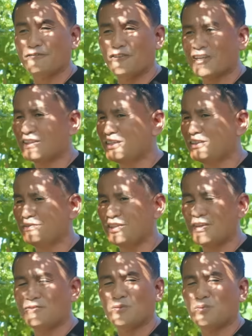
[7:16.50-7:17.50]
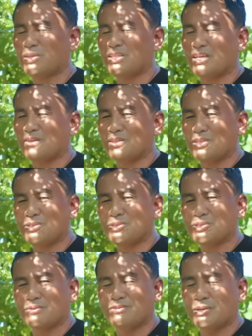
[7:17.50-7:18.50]
affected even without the
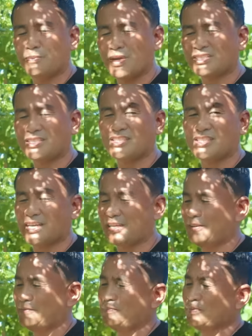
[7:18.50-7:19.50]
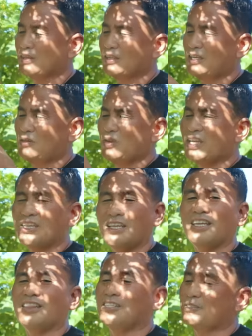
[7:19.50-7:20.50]
use of the pesticide. And we can
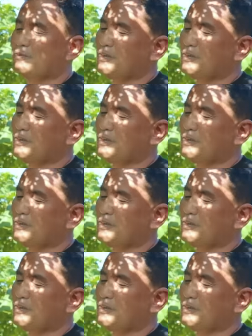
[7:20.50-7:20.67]
eat this